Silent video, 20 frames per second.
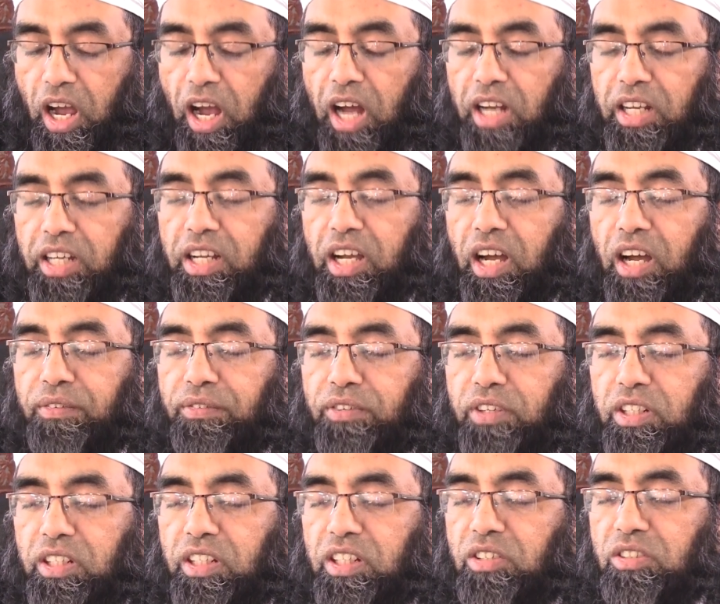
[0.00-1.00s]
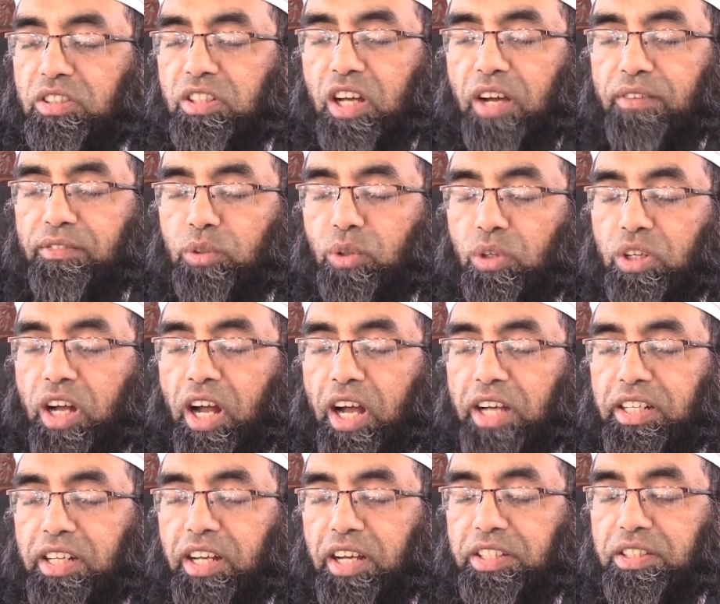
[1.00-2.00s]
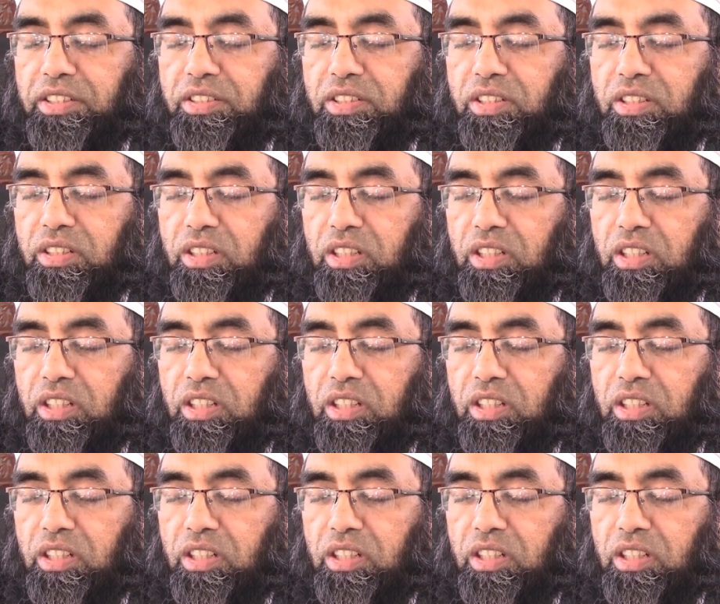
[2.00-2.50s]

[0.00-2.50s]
And a kafir, he doesn't have no guidelines.